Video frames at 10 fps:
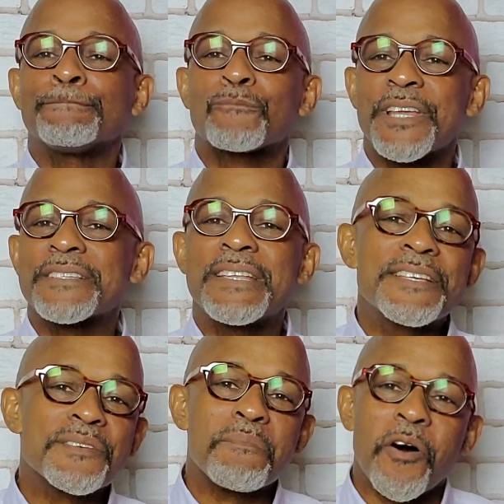Yes,
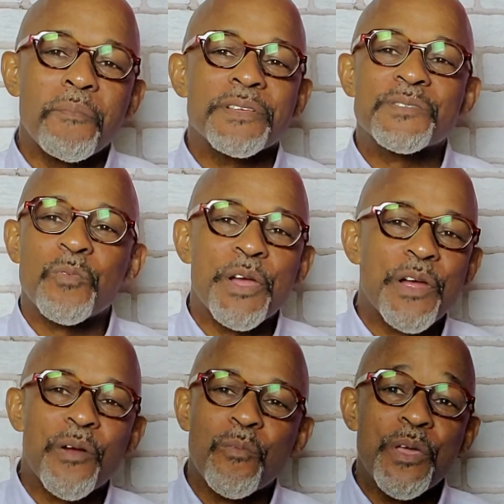these are moments
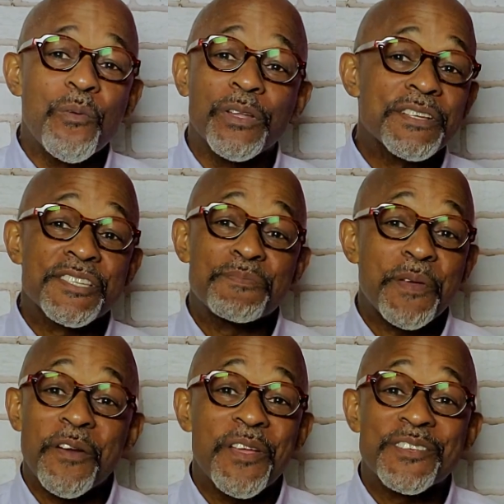where we will
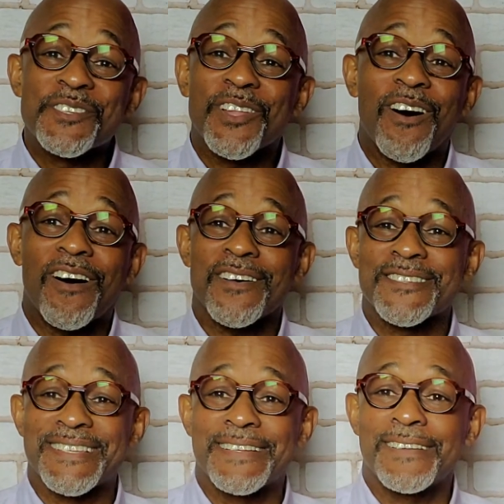experience
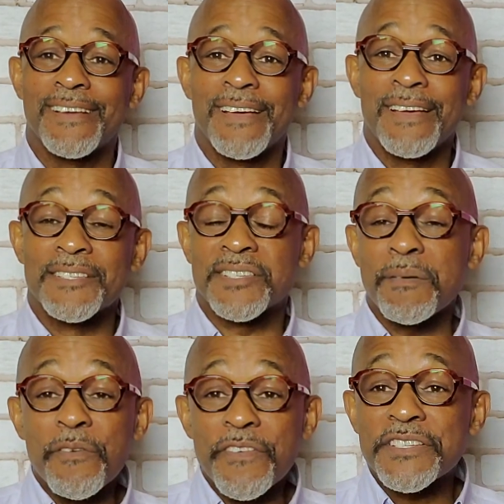loss, and some
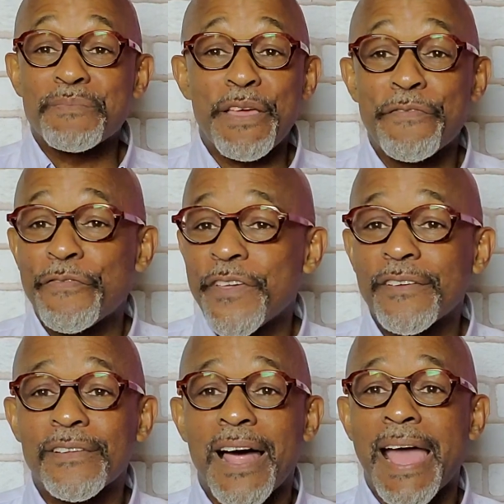of us may
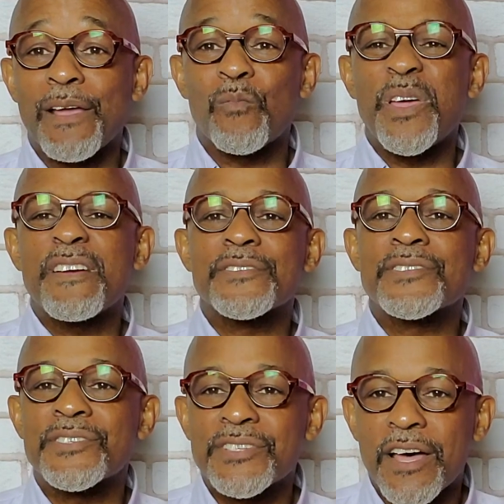feel like we are
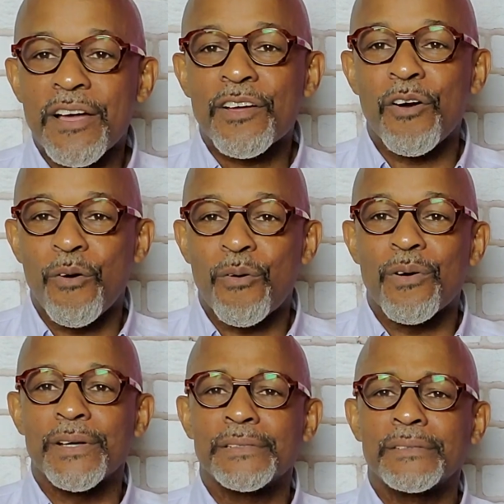stuck
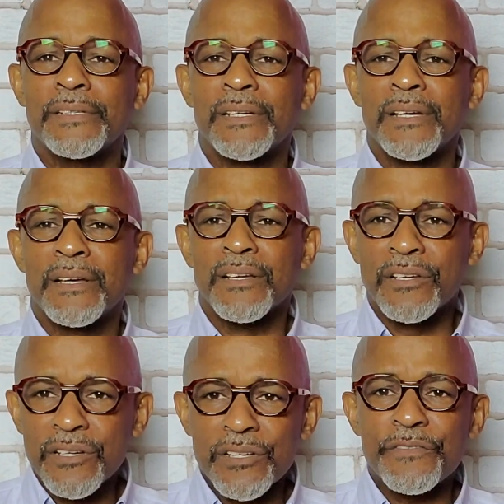on
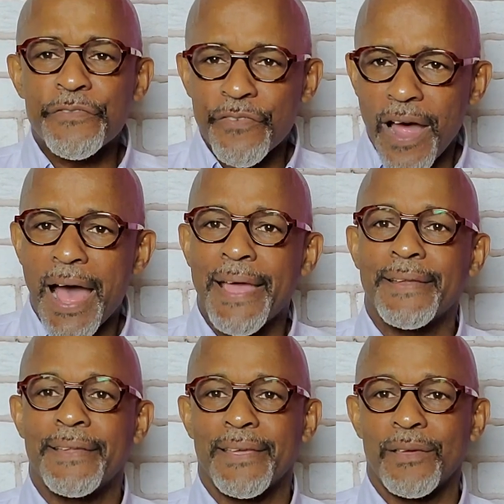Good
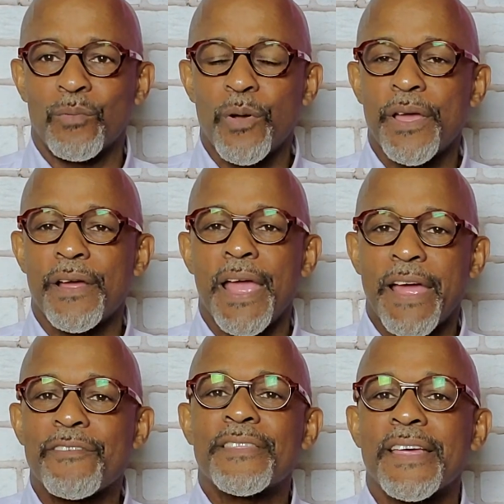Friday, where
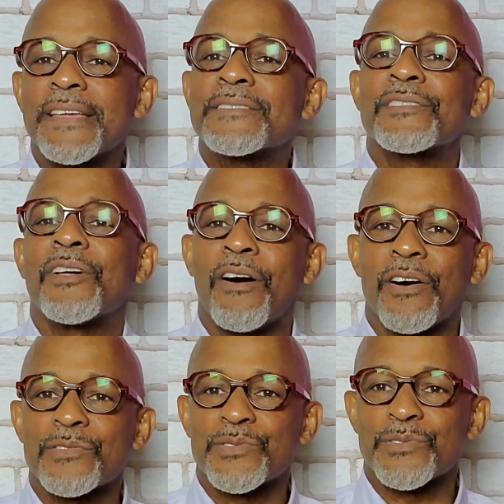everything is
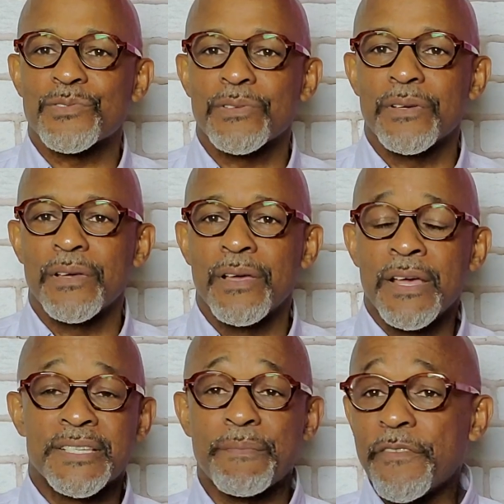lost.
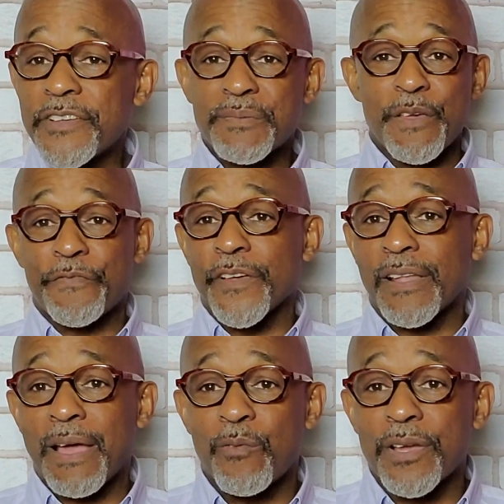Some of us may feel
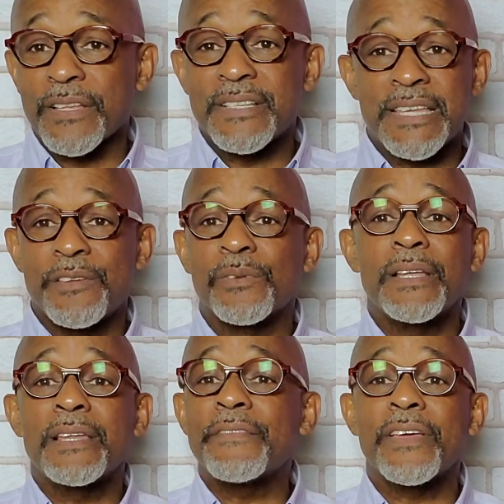like we're continually
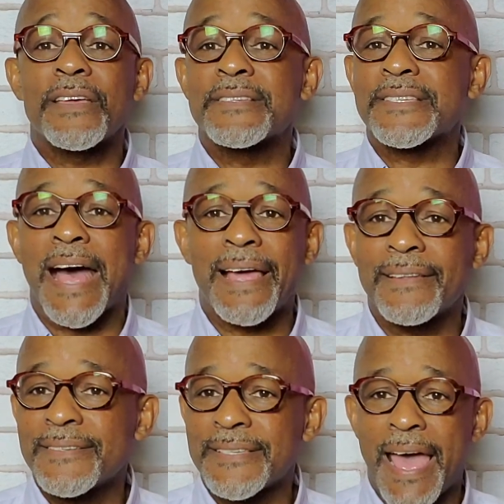living in
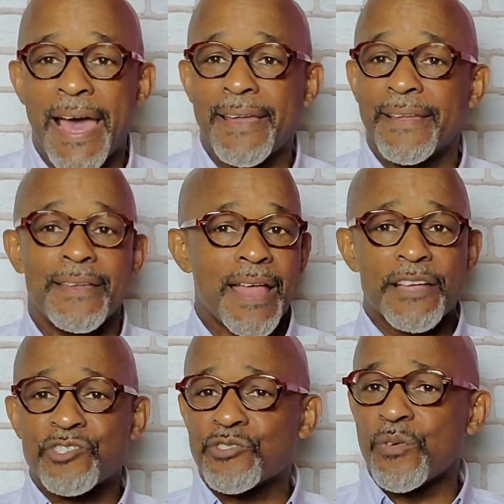Silent Saturday,
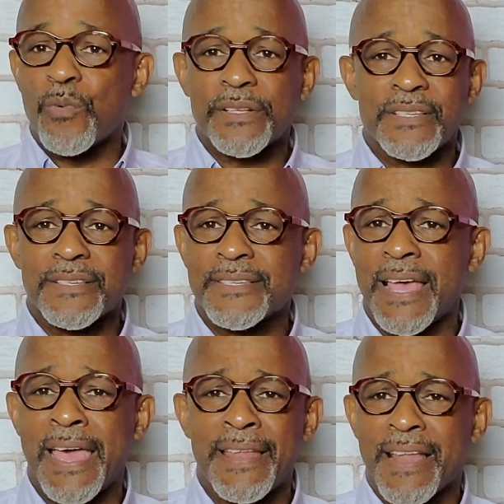not sure what to
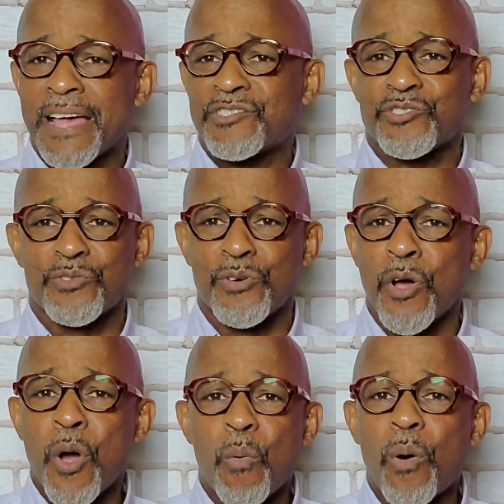say, not sure
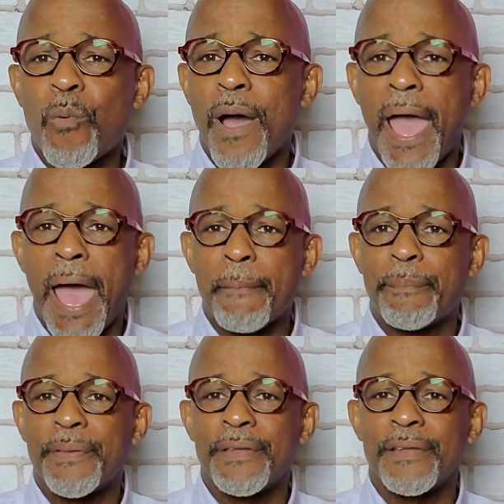what will
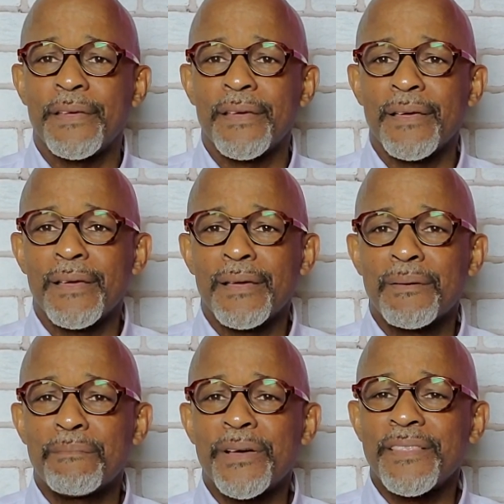happen,
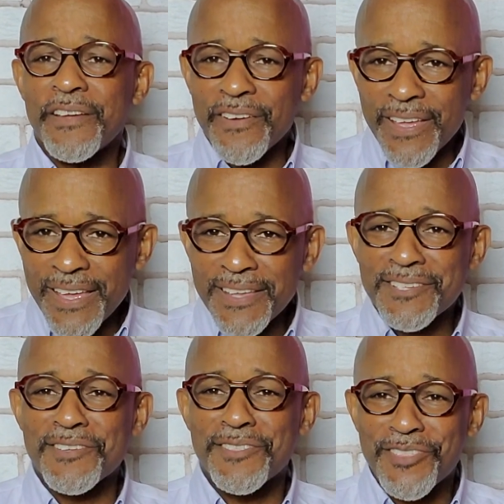but there
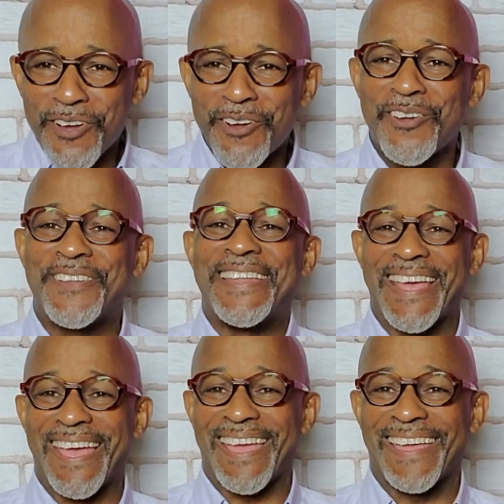is a third
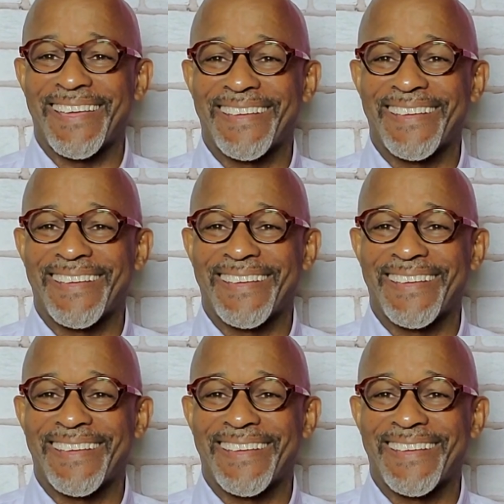day.